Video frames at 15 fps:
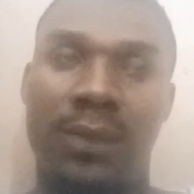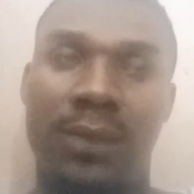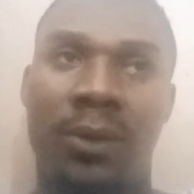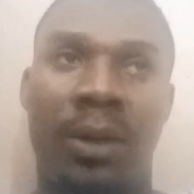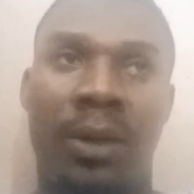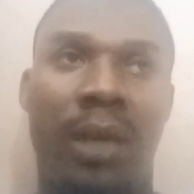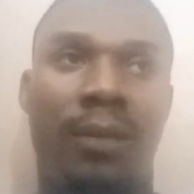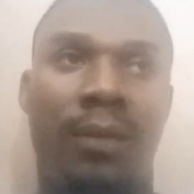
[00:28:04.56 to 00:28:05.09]

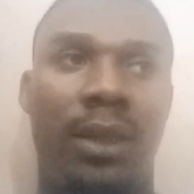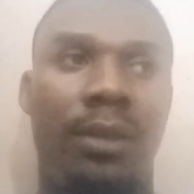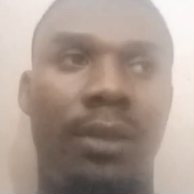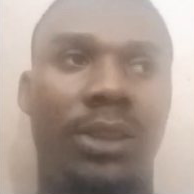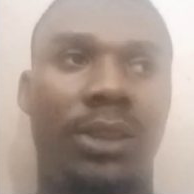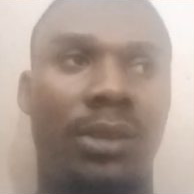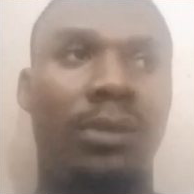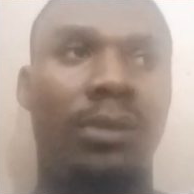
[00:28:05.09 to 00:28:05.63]
for
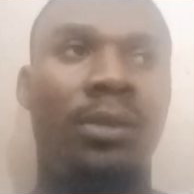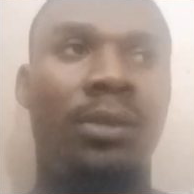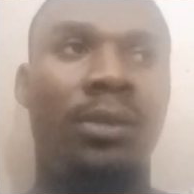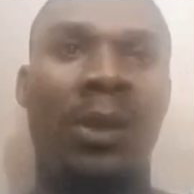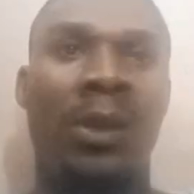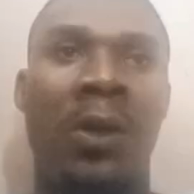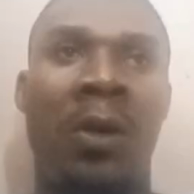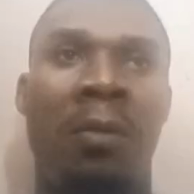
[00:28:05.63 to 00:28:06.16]
evaluation,
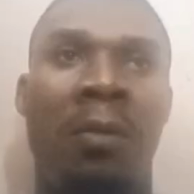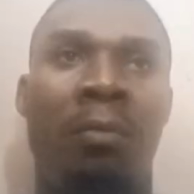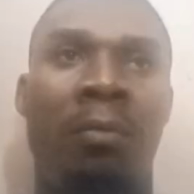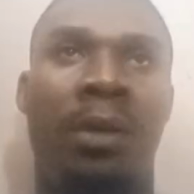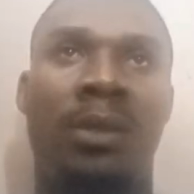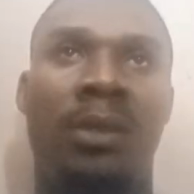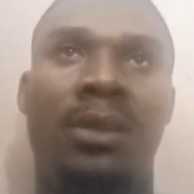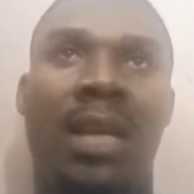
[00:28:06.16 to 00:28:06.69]

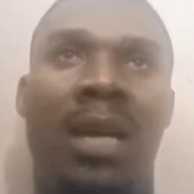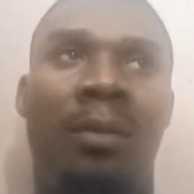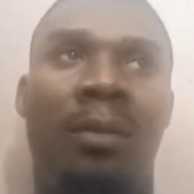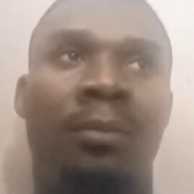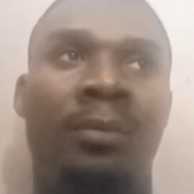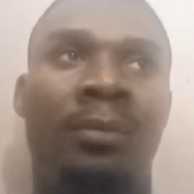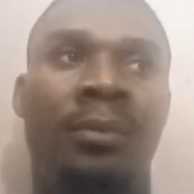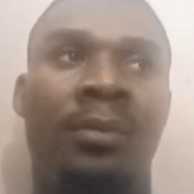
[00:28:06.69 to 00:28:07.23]
but
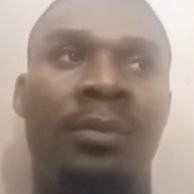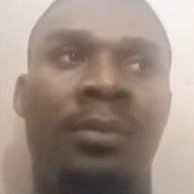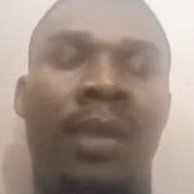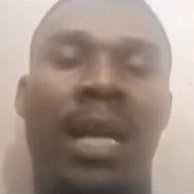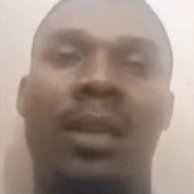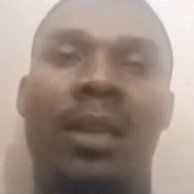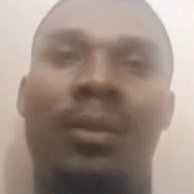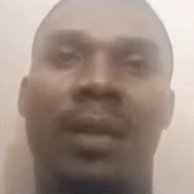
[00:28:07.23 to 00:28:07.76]
I'm
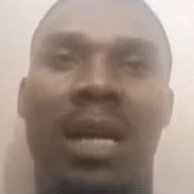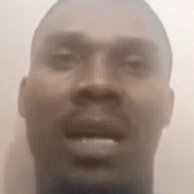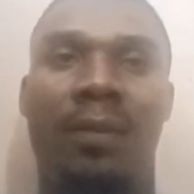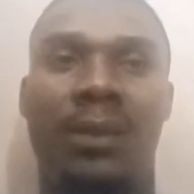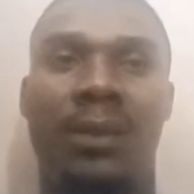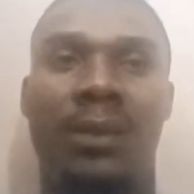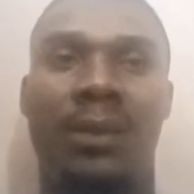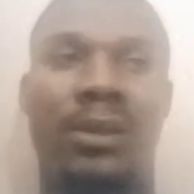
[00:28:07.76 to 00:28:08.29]
kind of
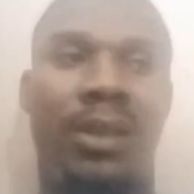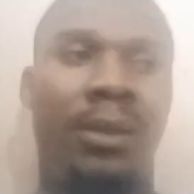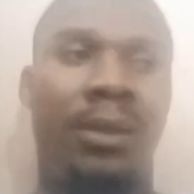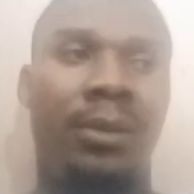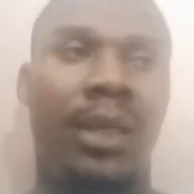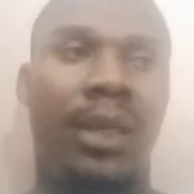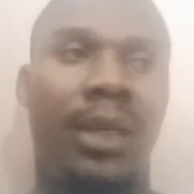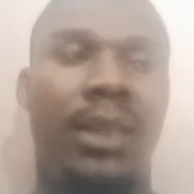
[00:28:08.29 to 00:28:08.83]
having a,